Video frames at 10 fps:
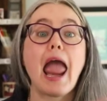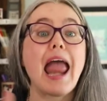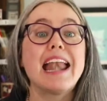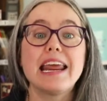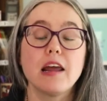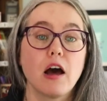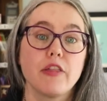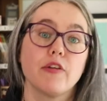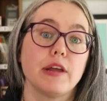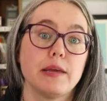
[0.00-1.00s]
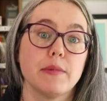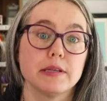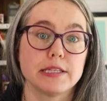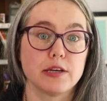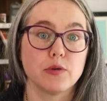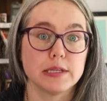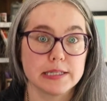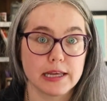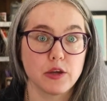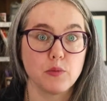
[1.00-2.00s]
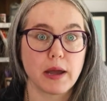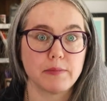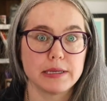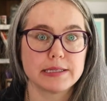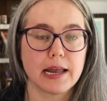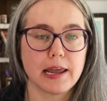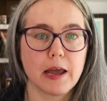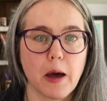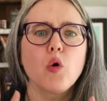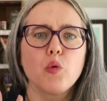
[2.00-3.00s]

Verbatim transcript: any other email sequence that you might be setting up.